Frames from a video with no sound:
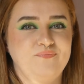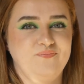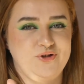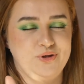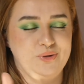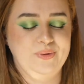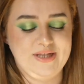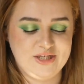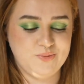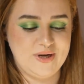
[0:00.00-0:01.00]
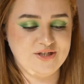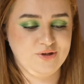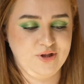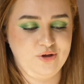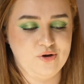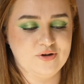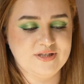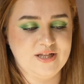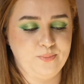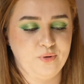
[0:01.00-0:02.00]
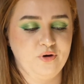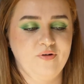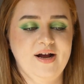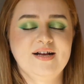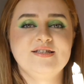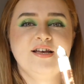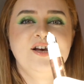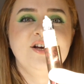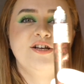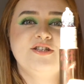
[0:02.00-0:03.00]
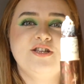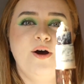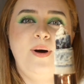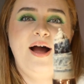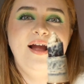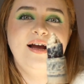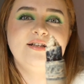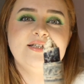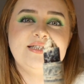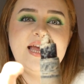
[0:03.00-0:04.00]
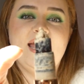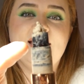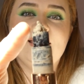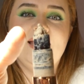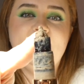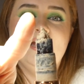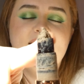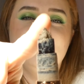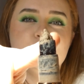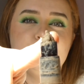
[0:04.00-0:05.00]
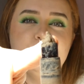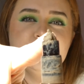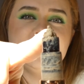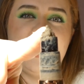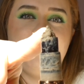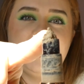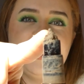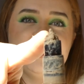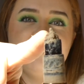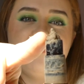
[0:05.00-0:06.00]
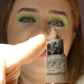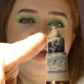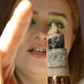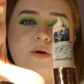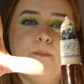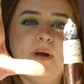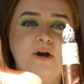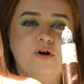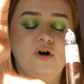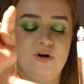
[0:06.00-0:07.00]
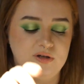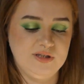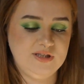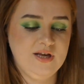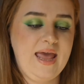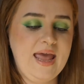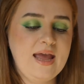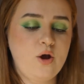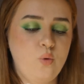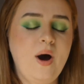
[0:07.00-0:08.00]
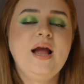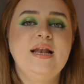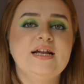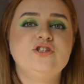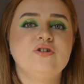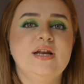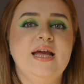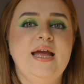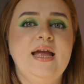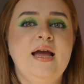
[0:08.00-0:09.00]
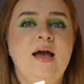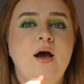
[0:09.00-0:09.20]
to you this way so that you can't see the progress. So I had to take the little sponge applicator off this because it quite literally